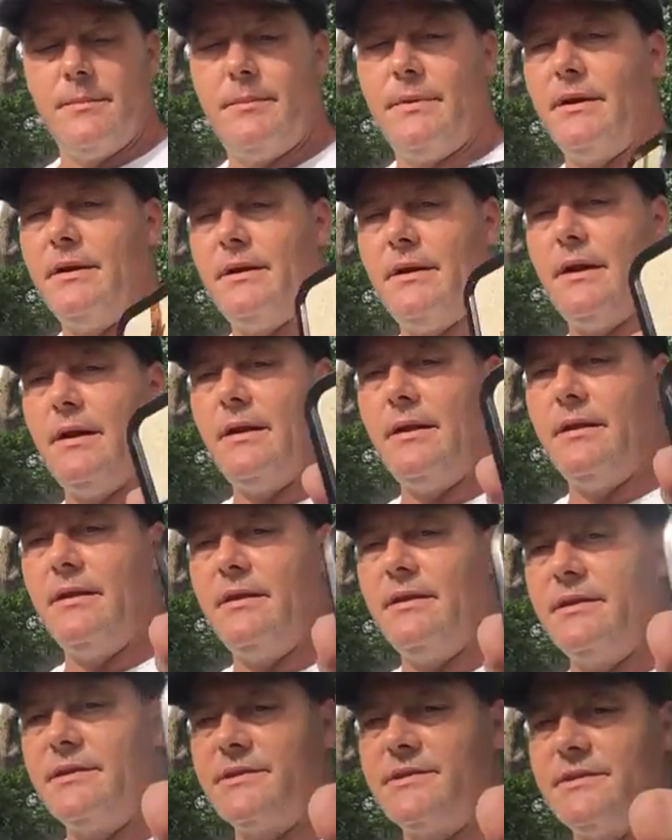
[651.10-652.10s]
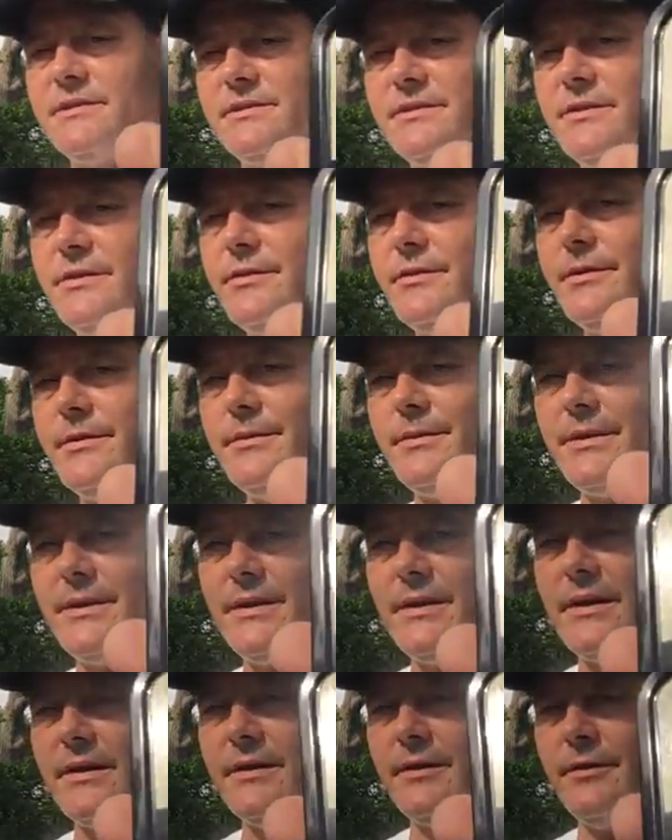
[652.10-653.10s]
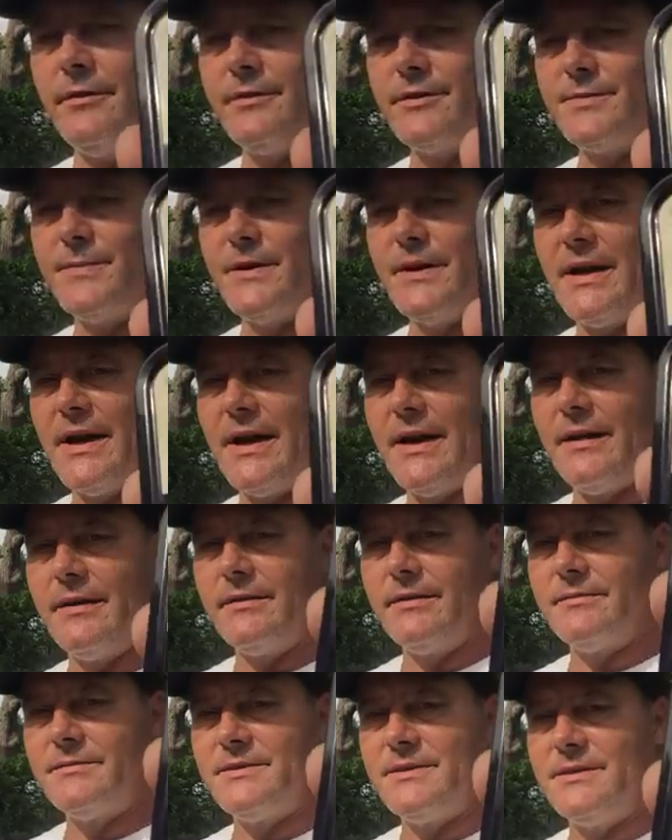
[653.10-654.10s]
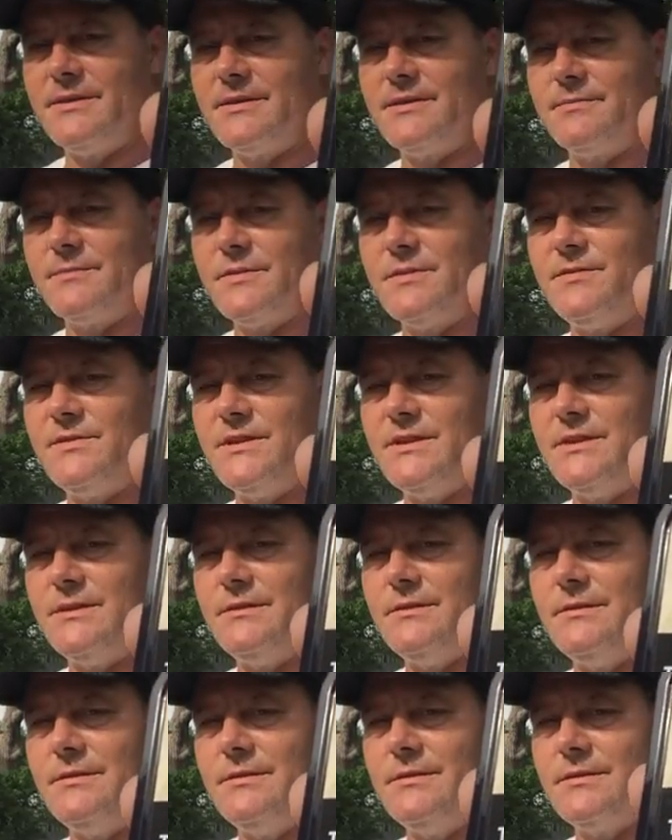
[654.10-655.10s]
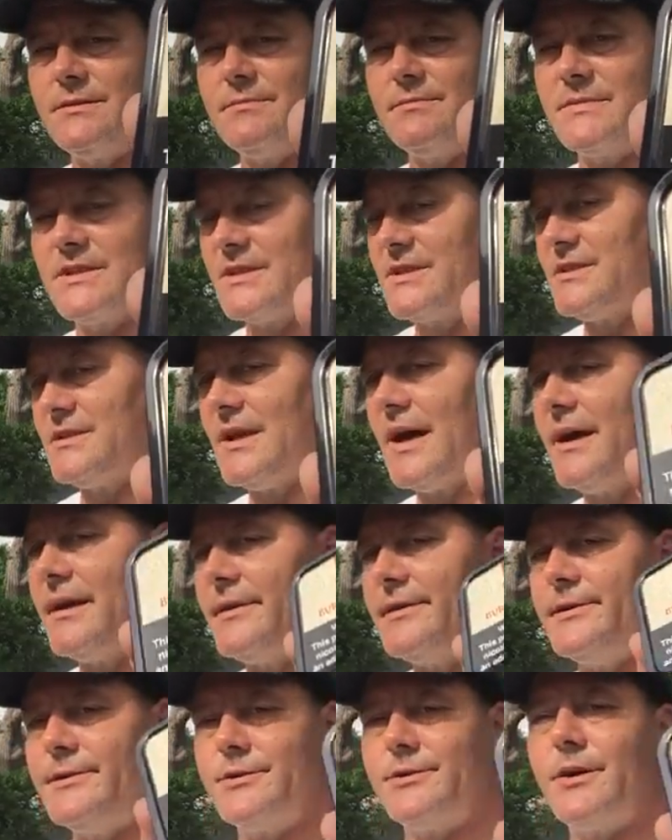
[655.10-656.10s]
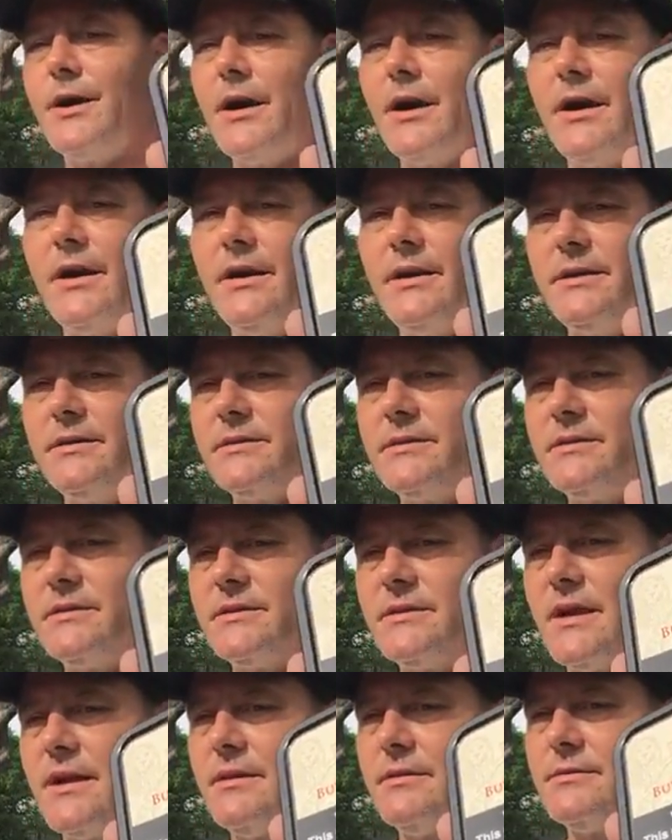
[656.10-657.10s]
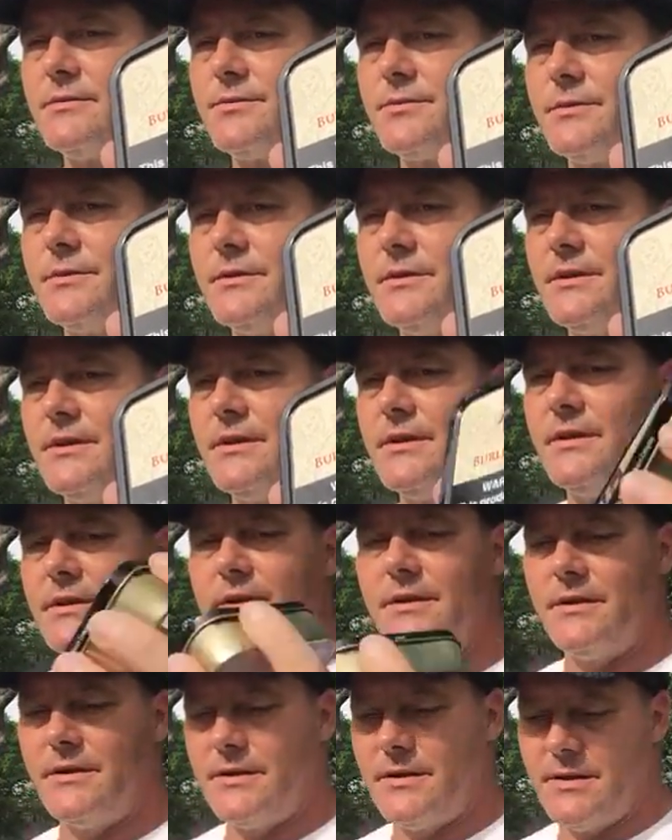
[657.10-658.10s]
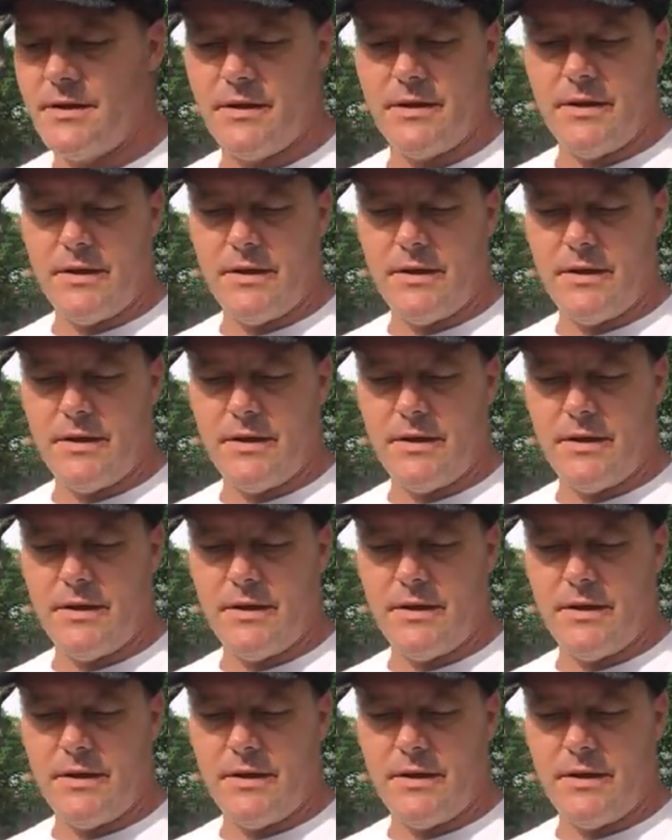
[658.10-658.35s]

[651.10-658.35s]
But this is new to me. I know it's been out. I've seen some reviews. Excited to try it. It sounds really good.